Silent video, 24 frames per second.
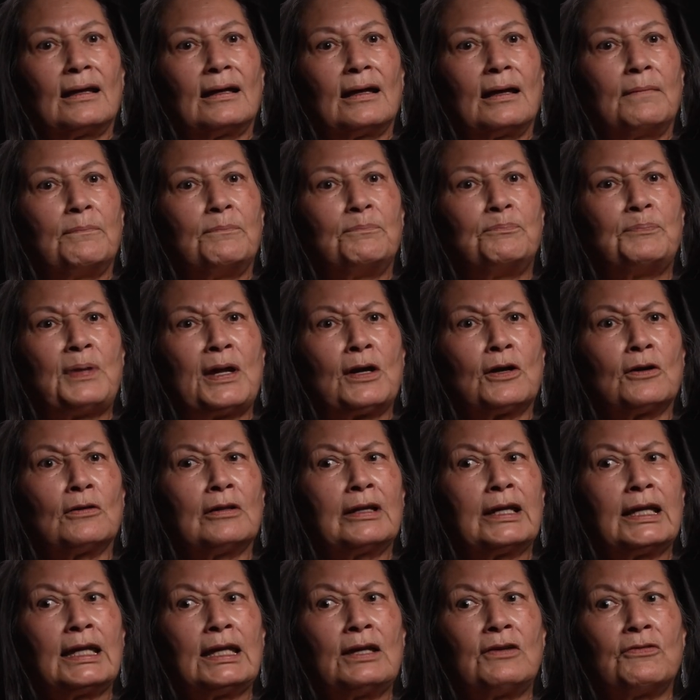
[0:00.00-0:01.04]
I
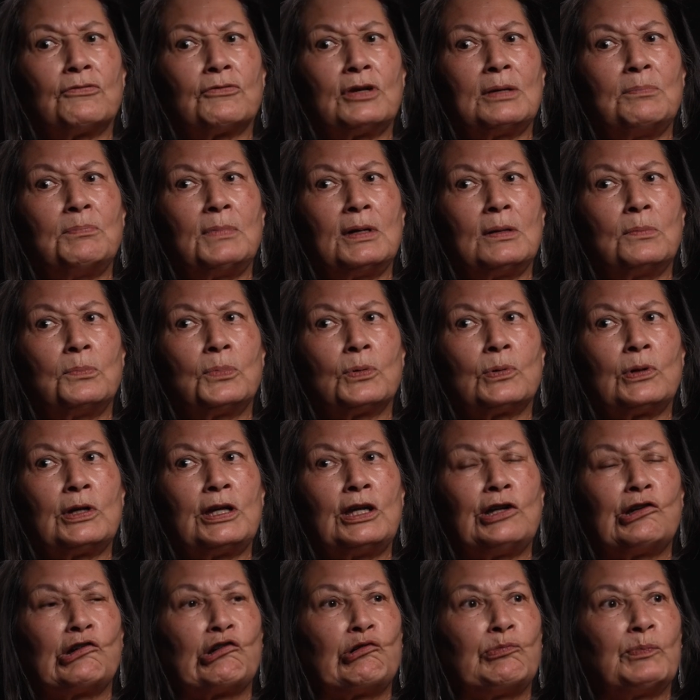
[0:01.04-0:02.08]
barely remember
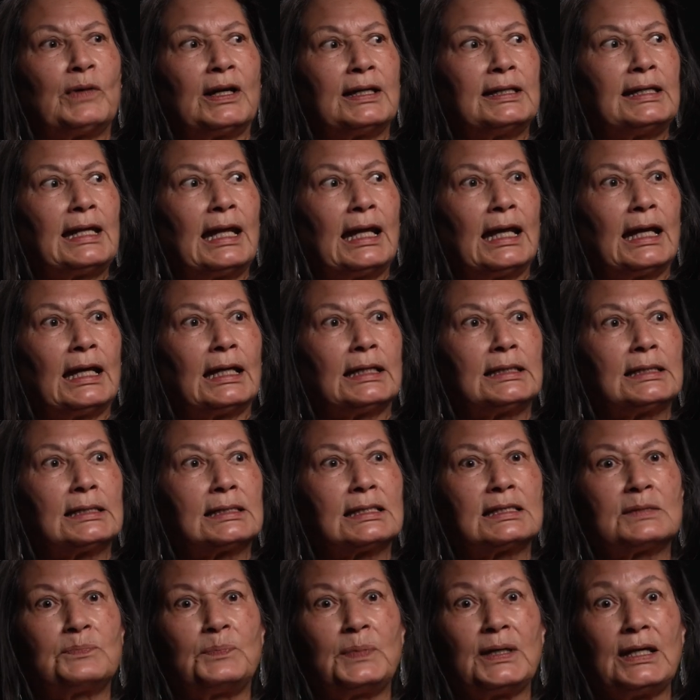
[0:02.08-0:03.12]
hearing my dad
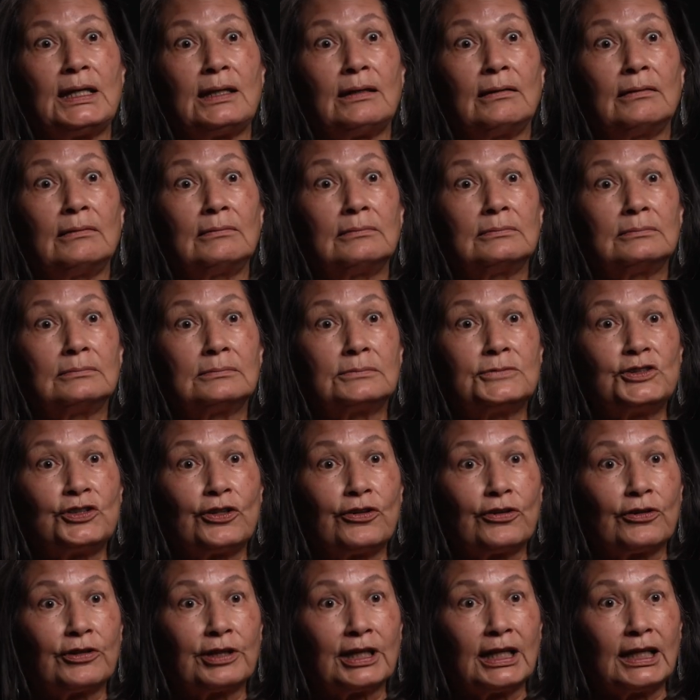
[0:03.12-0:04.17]
speak
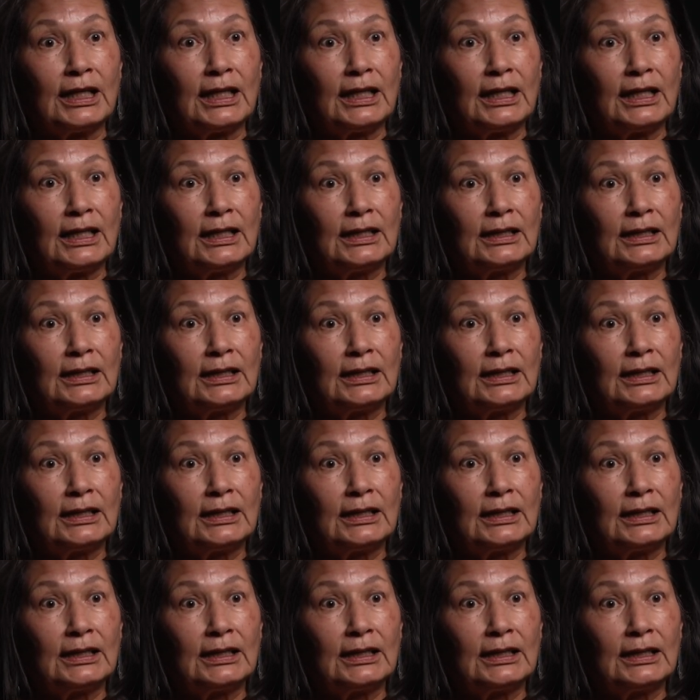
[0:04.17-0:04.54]
Cherokee